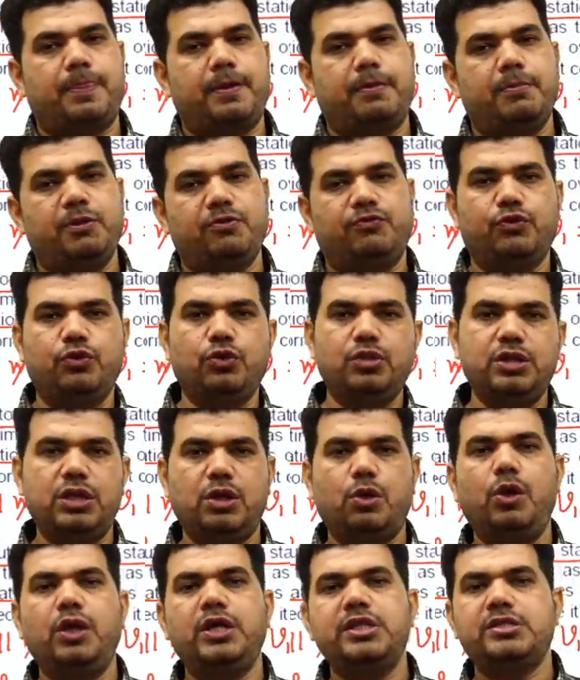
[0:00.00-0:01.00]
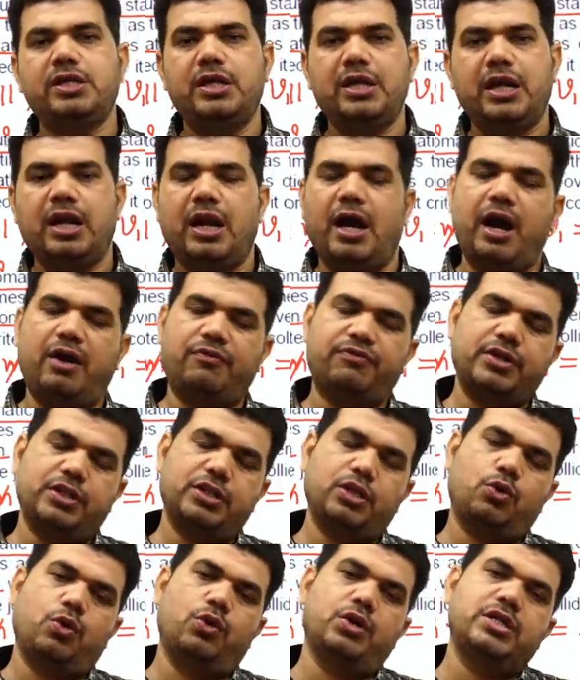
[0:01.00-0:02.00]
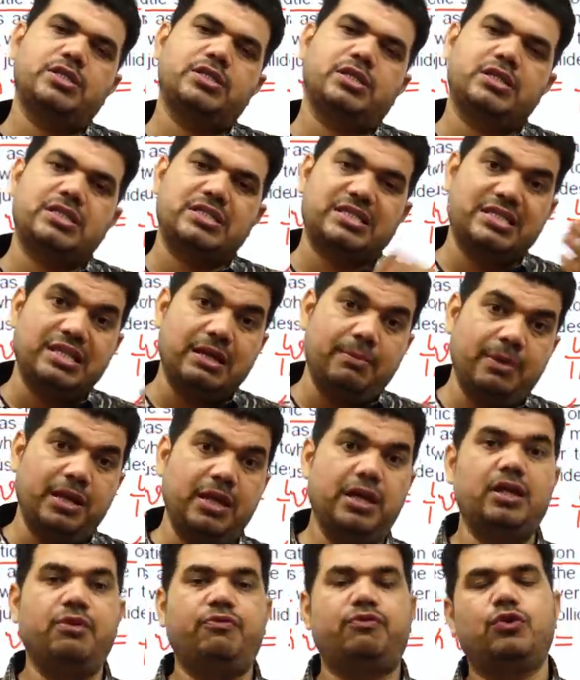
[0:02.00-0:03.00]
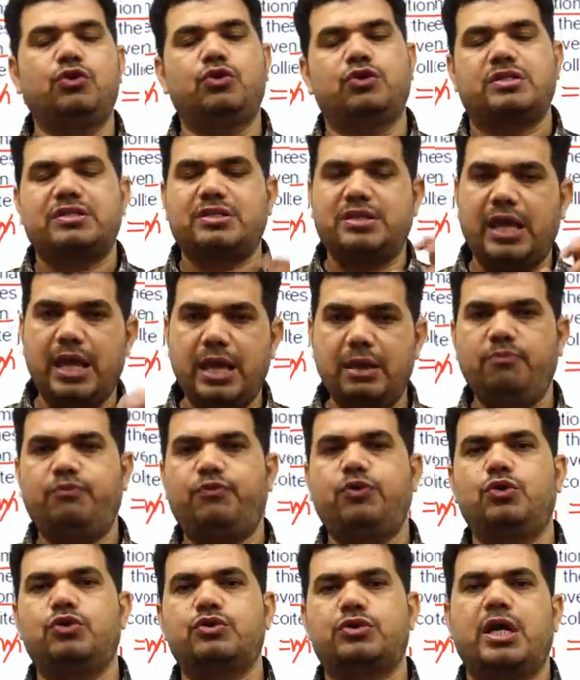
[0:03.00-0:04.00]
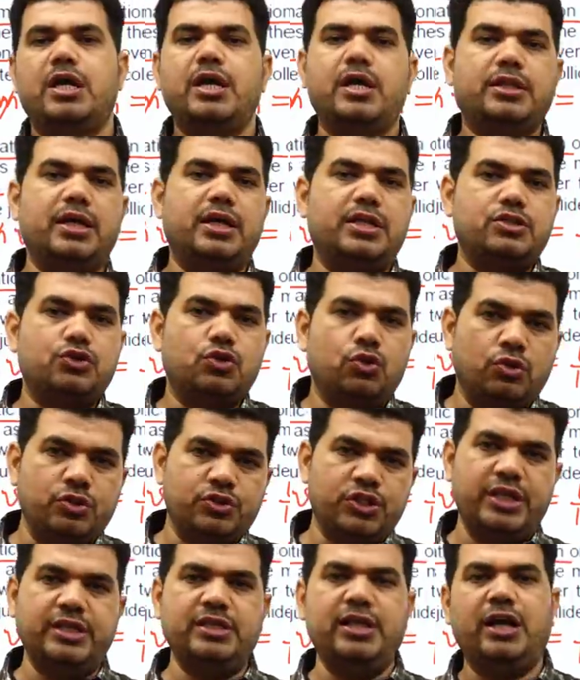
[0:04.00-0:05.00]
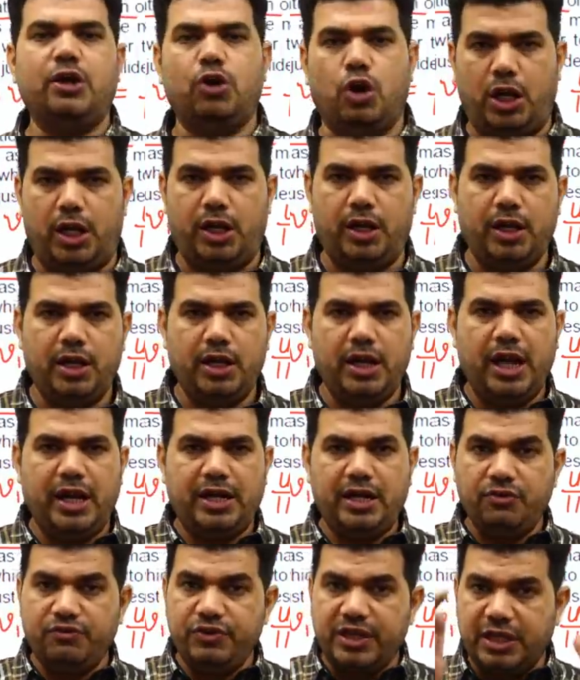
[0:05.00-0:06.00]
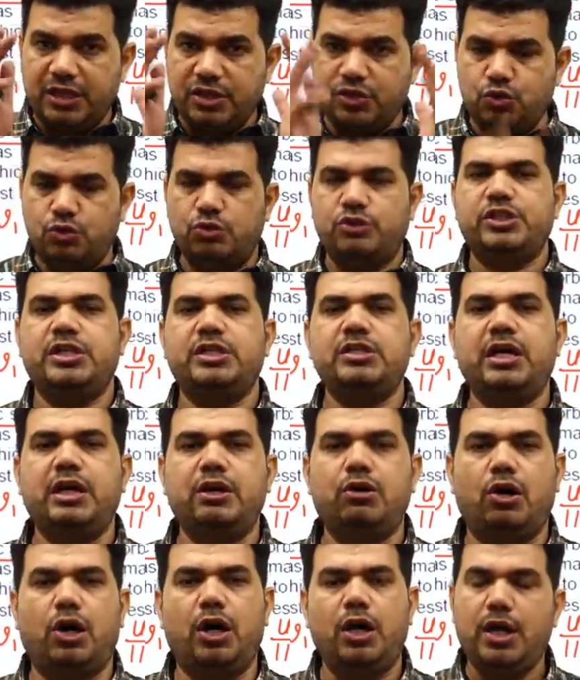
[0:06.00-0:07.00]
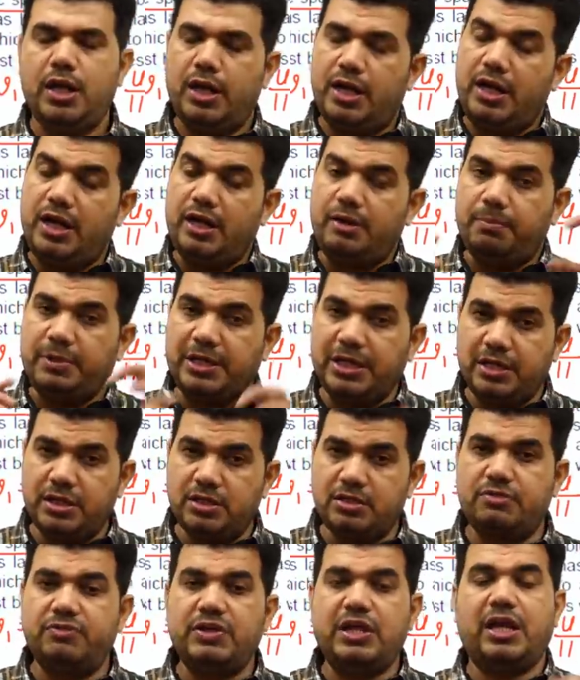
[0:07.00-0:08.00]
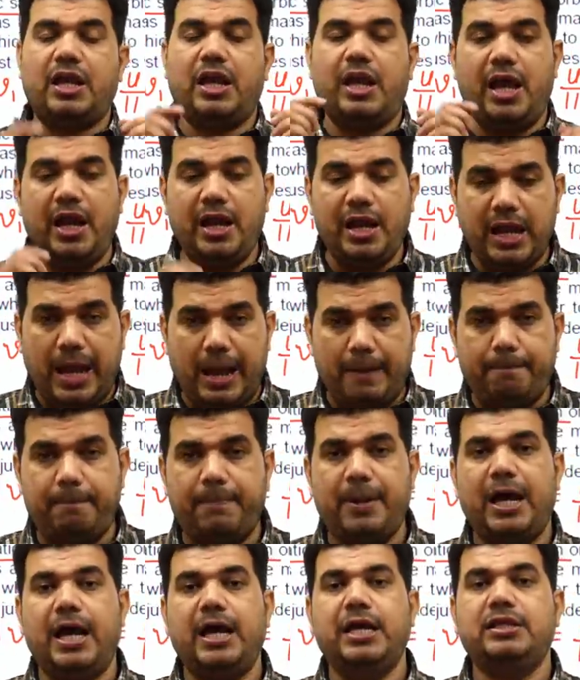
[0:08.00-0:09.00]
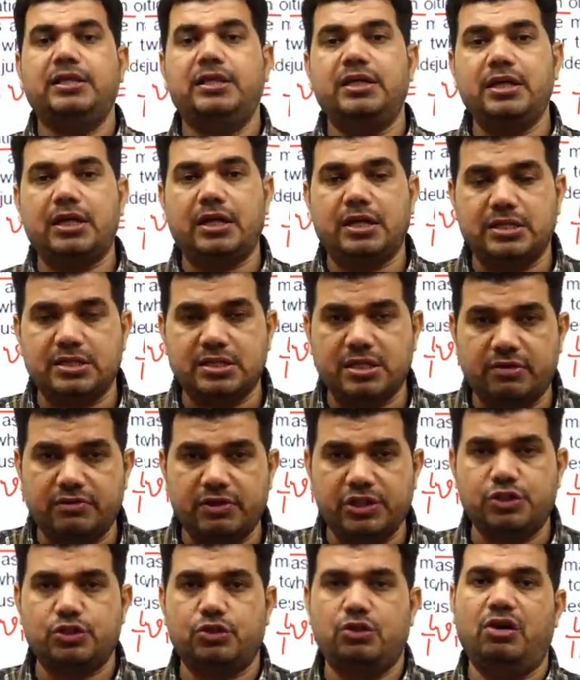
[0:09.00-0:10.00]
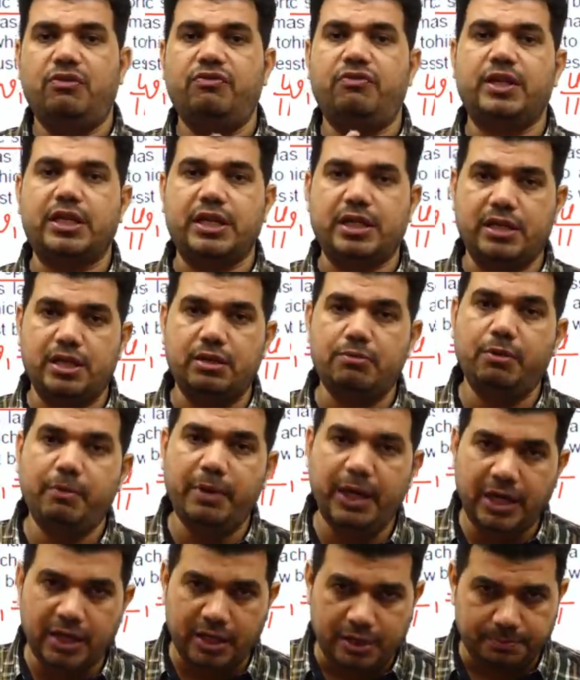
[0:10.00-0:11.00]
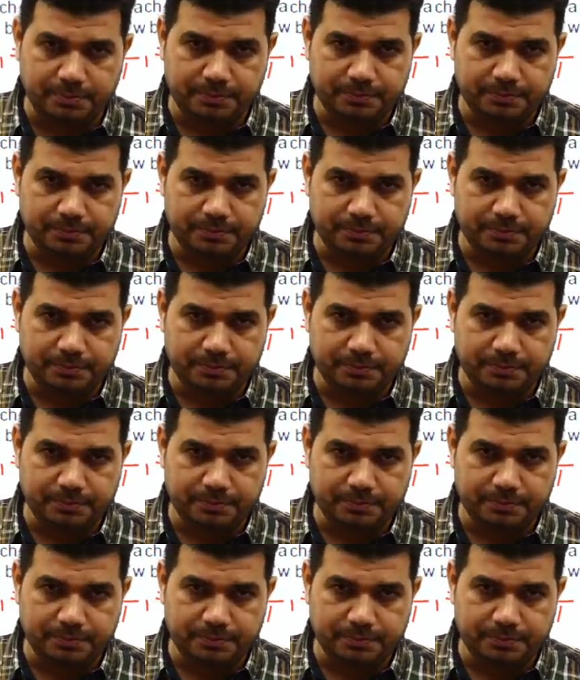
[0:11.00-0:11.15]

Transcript: Before the collision and after the collision, similar force, same force, there is no change at all. And if there is no change at all, it means we can apply the conservation of linear momentum.